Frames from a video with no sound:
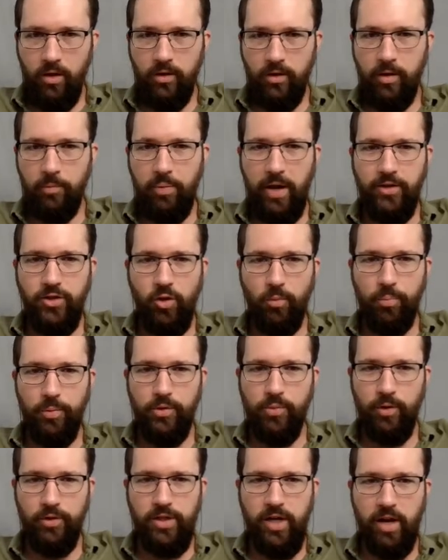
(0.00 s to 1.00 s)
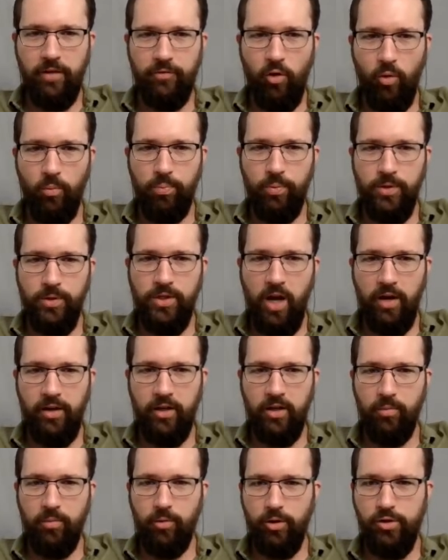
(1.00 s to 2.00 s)
The page opens where Jeff opens on
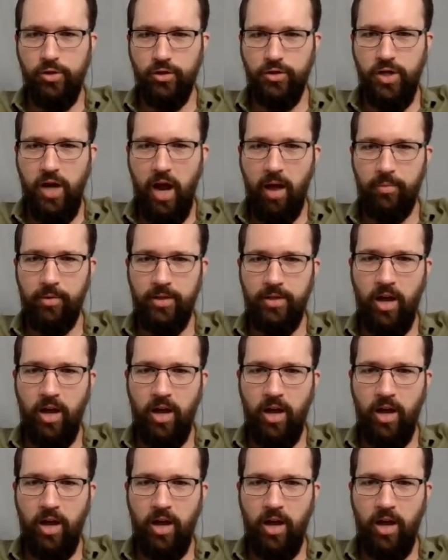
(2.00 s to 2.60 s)
a commercial job,